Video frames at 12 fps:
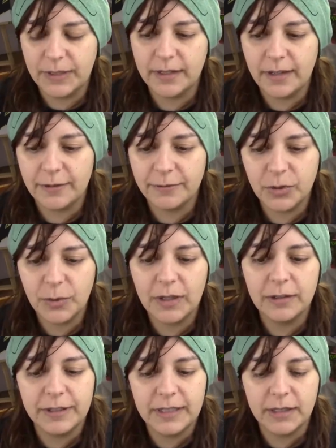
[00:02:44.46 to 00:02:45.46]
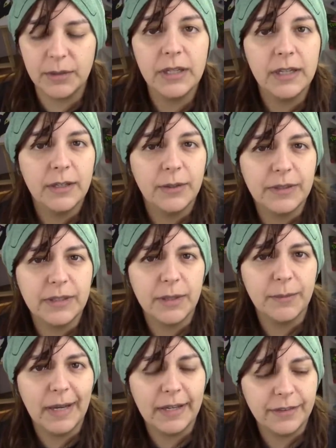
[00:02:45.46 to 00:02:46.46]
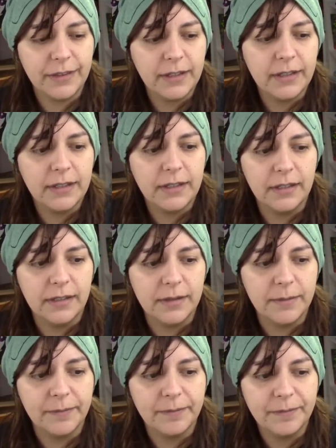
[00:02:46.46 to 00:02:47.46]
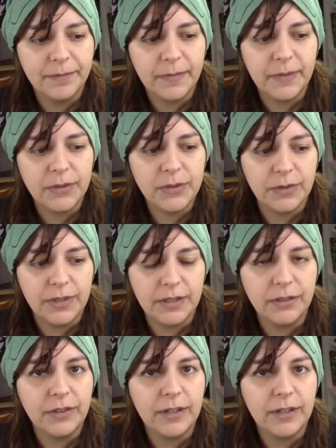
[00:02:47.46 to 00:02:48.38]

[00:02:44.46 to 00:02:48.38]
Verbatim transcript: we have 12 and then with the math um, so then